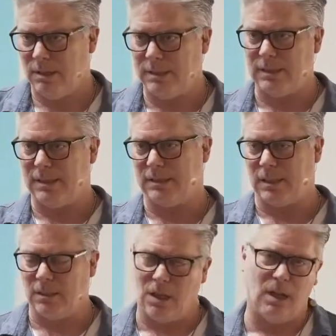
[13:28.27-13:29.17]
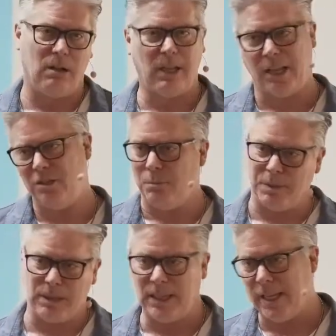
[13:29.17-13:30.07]
this is just good. Can you
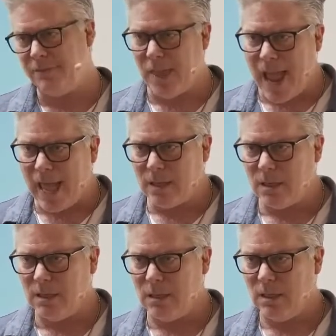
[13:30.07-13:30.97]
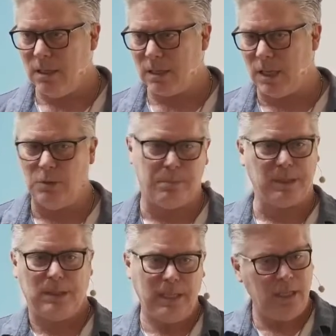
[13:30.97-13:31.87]
believe that? Can you
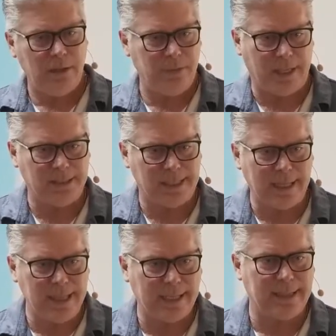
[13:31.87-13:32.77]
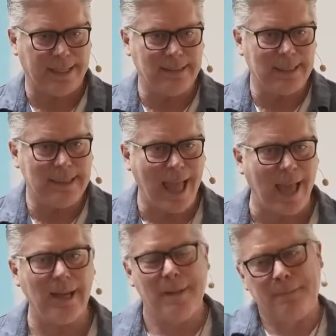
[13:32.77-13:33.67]
believe they said that, they did
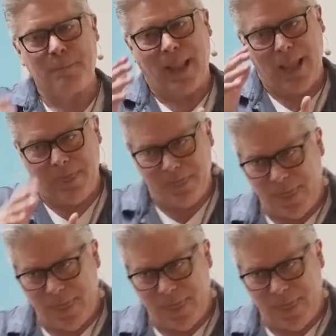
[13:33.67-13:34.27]
that? And